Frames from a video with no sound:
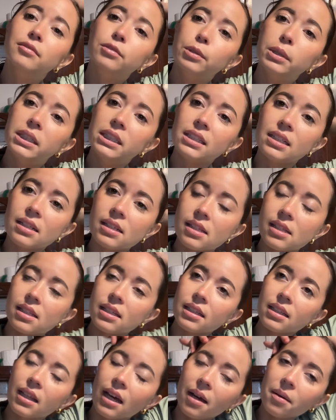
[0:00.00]
We didn't
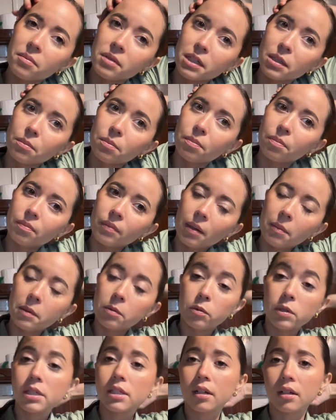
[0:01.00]
see that many, I mean,
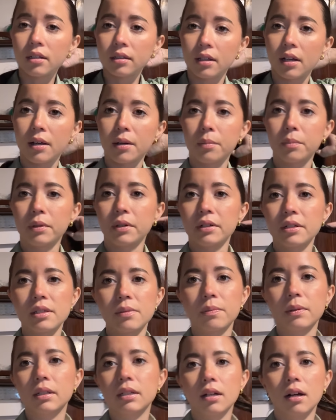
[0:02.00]
we saw a lot of birds,
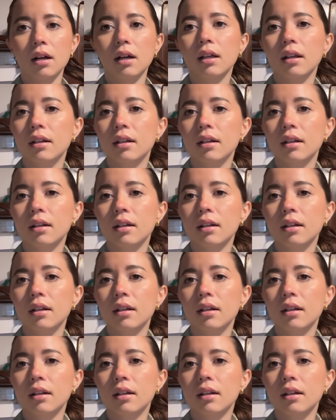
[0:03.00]
but not,